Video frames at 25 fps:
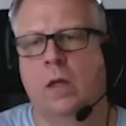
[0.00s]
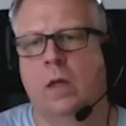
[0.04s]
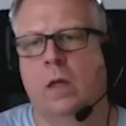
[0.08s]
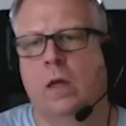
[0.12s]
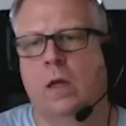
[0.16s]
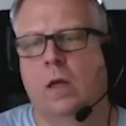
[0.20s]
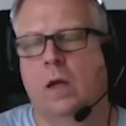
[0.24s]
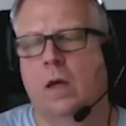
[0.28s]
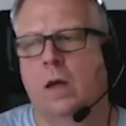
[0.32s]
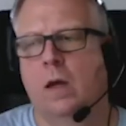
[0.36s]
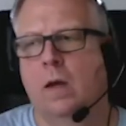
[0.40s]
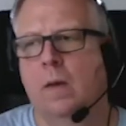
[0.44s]

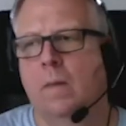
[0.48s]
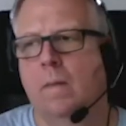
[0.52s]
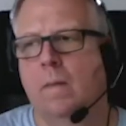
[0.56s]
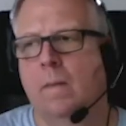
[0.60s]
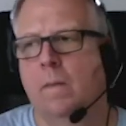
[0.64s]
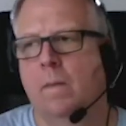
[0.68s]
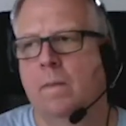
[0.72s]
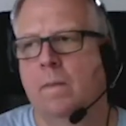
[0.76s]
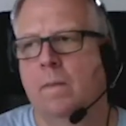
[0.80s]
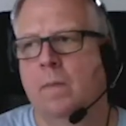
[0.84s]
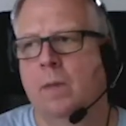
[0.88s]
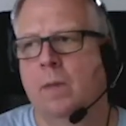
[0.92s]

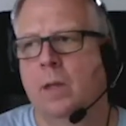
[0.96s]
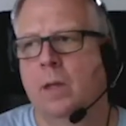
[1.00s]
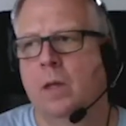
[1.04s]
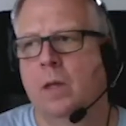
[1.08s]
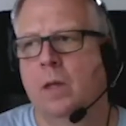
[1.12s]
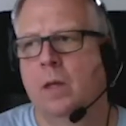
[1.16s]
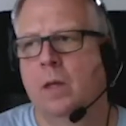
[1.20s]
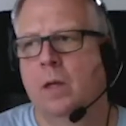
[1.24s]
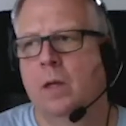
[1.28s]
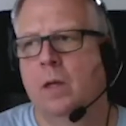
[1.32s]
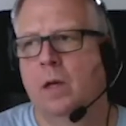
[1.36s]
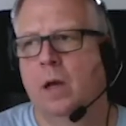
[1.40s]
And,
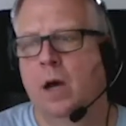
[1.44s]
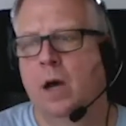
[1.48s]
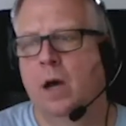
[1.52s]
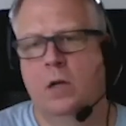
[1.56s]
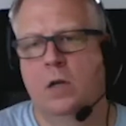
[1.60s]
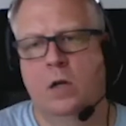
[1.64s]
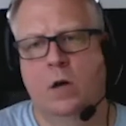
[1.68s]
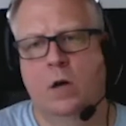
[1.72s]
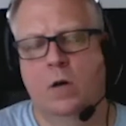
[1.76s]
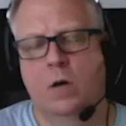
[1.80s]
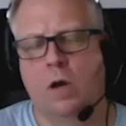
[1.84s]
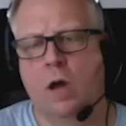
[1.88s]

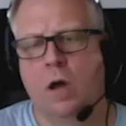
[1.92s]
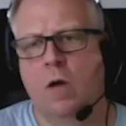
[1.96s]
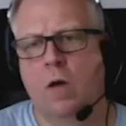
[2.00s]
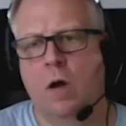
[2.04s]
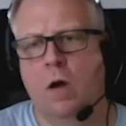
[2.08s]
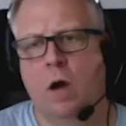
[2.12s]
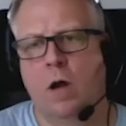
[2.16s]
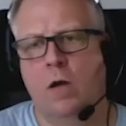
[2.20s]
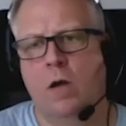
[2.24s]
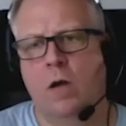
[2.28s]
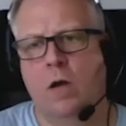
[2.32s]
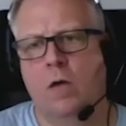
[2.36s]
you know,
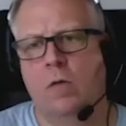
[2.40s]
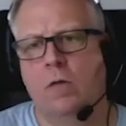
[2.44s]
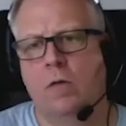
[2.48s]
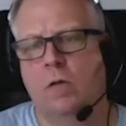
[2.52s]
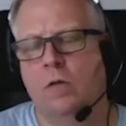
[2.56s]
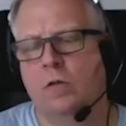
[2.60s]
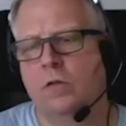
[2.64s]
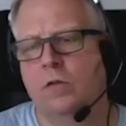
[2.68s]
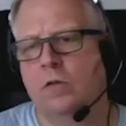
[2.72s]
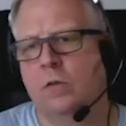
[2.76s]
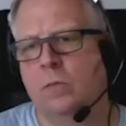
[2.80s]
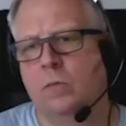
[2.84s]
I know
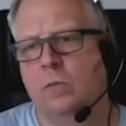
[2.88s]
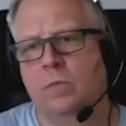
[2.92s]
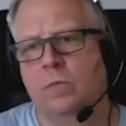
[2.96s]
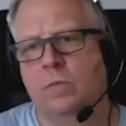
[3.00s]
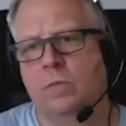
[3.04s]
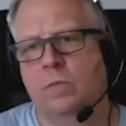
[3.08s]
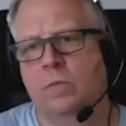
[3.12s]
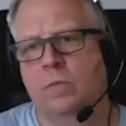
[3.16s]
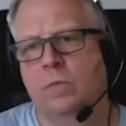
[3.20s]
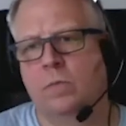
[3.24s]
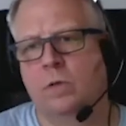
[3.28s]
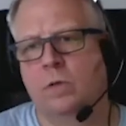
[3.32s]
there's some,
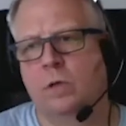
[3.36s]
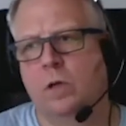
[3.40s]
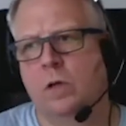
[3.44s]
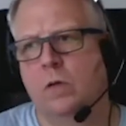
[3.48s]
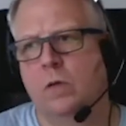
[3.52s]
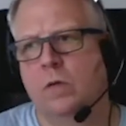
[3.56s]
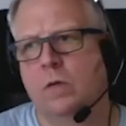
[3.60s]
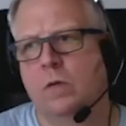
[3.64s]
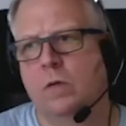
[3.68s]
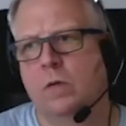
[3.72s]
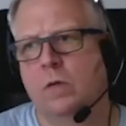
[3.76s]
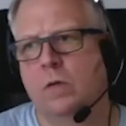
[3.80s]
you
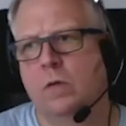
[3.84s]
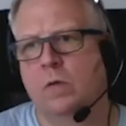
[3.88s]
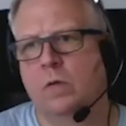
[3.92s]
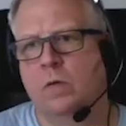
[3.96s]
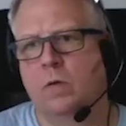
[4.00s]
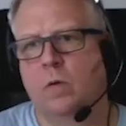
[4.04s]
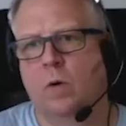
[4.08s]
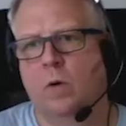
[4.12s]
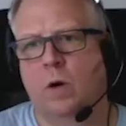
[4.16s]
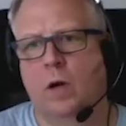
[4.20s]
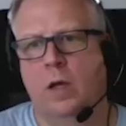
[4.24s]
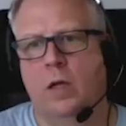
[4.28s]
know,
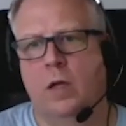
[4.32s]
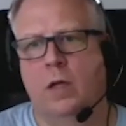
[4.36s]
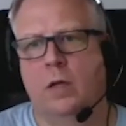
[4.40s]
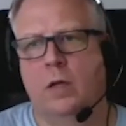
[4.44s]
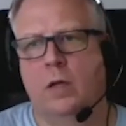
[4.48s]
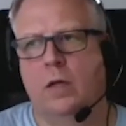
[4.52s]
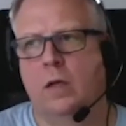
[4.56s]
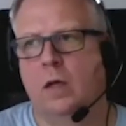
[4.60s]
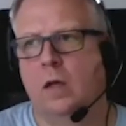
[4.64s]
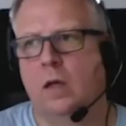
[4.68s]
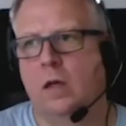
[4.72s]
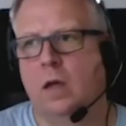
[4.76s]
quite
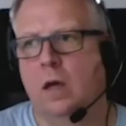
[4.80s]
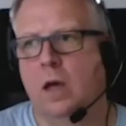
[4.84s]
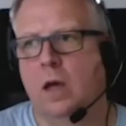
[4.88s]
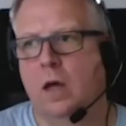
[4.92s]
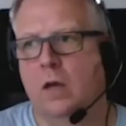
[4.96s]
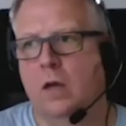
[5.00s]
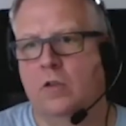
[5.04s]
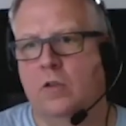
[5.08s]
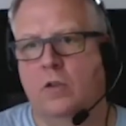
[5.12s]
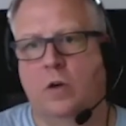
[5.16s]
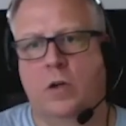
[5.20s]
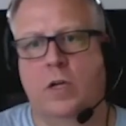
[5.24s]

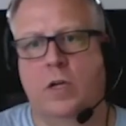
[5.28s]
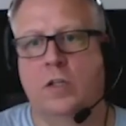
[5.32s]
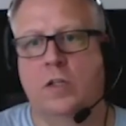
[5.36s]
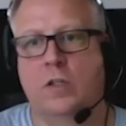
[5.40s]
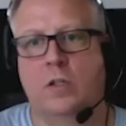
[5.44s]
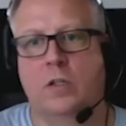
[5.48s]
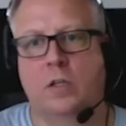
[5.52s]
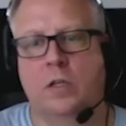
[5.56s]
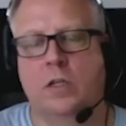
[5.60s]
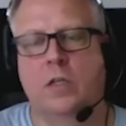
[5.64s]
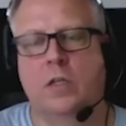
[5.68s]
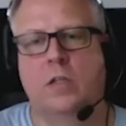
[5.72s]
shocking
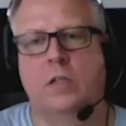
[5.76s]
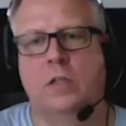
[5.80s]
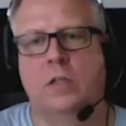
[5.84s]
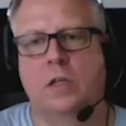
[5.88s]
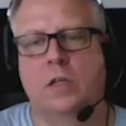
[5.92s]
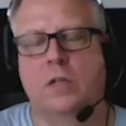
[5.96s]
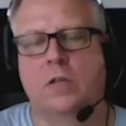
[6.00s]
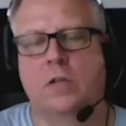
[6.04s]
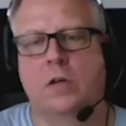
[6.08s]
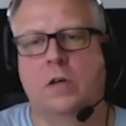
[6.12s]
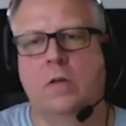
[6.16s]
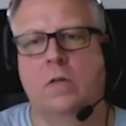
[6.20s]

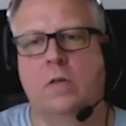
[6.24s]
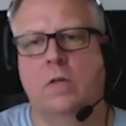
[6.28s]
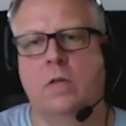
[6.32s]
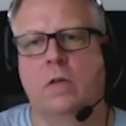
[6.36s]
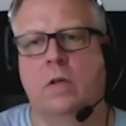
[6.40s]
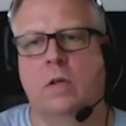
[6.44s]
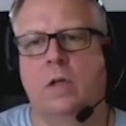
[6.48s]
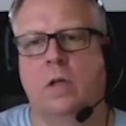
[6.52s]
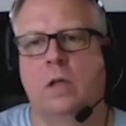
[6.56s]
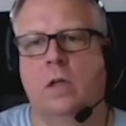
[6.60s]
statistics on